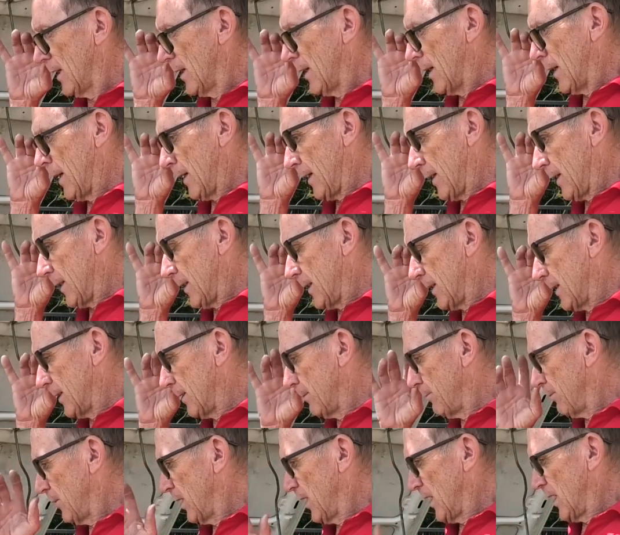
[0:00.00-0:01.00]

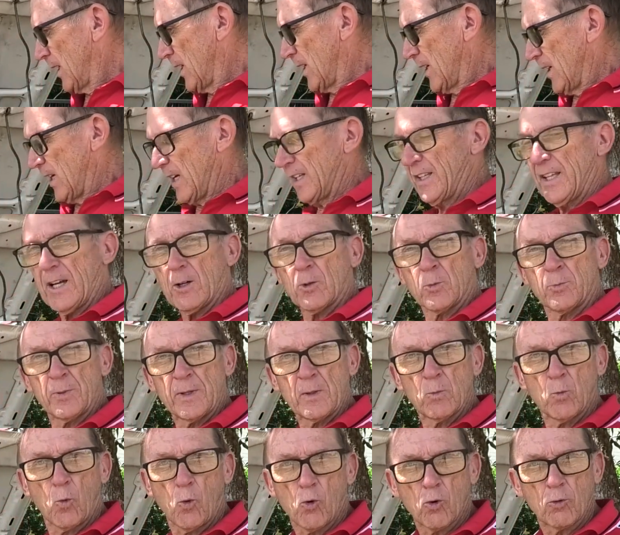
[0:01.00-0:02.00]
and that would be
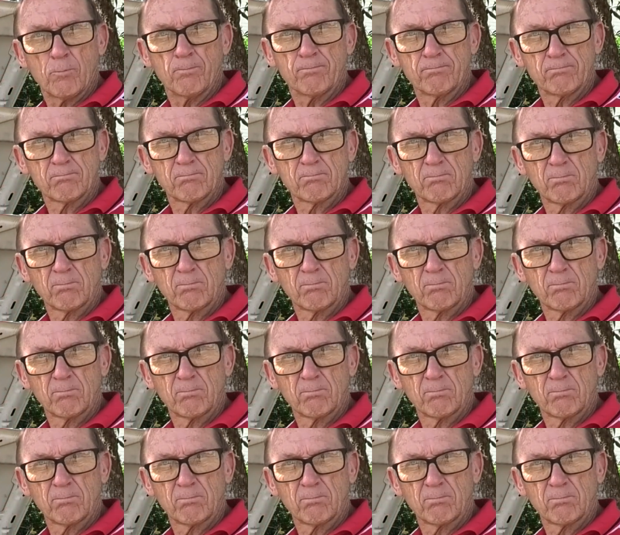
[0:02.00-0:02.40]
warm.